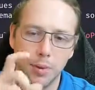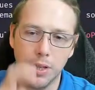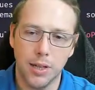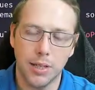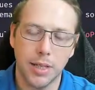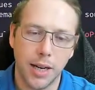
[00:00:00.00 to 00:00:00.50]
the
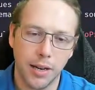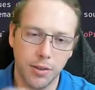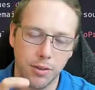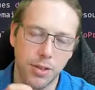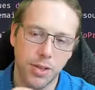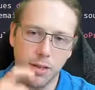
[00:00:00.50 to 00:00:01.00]
entire
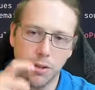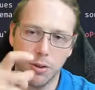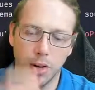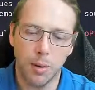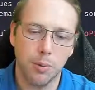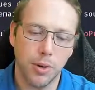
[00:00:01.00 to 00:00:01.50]
thing. You're
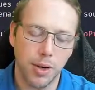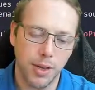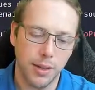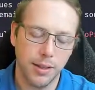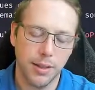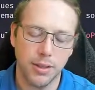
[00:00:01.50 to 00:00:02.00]

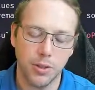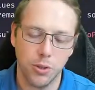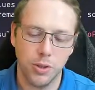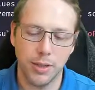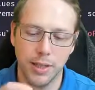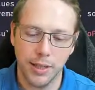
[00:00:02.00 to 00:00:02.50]
operating like, so
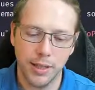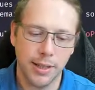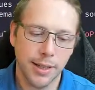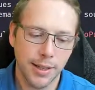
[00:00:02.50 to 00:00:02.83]
it's like,